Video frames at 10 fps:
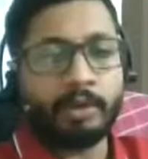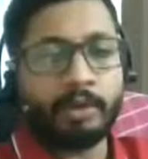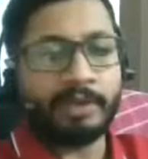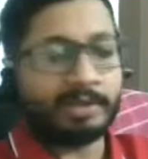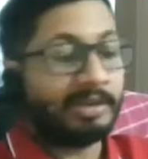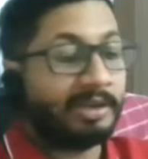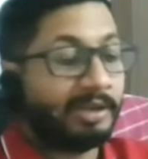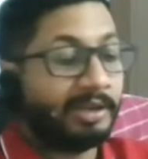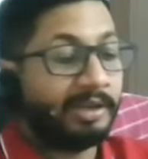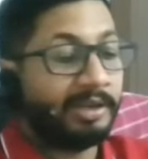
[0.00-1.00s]
accidentally
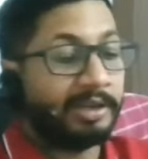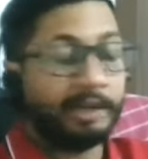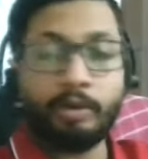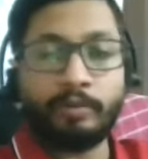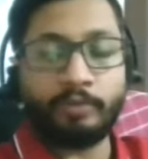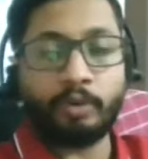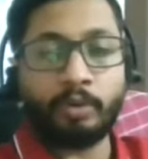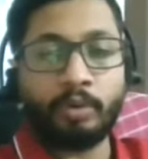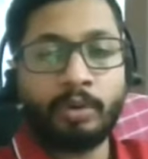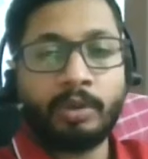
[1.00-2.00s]
deleted your
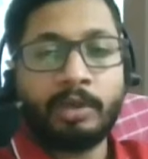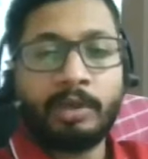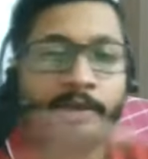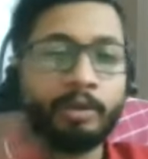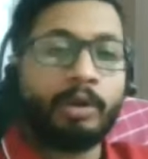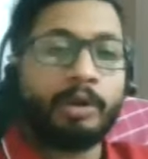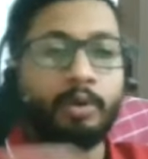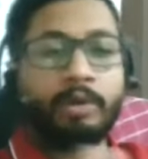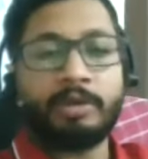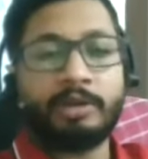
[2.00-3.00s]
photo. You are
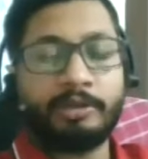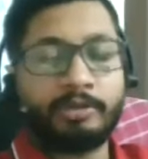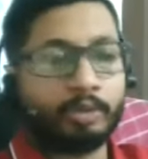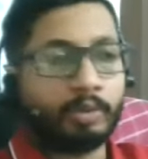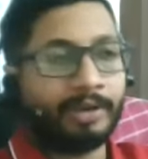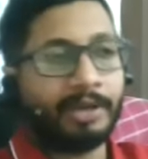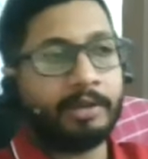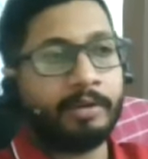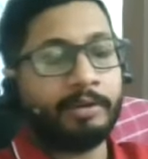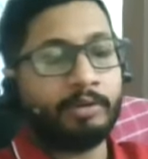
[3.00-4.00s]
doing the restore. What
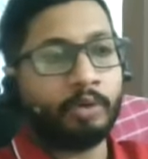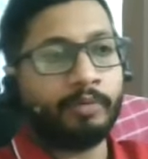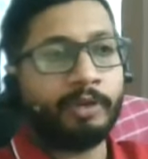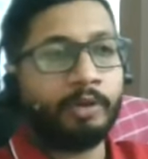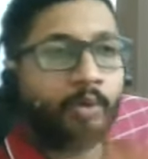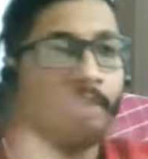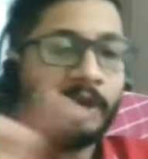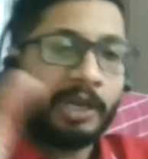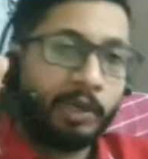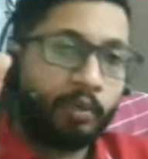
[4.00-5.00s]
restore will do?
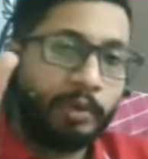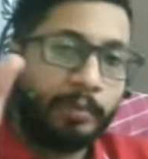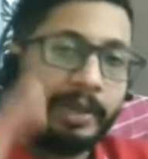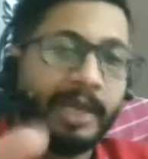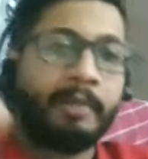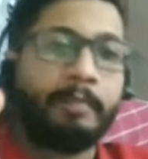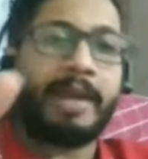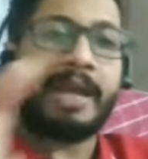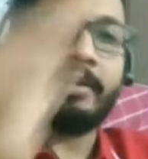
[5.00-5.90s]
It will bring back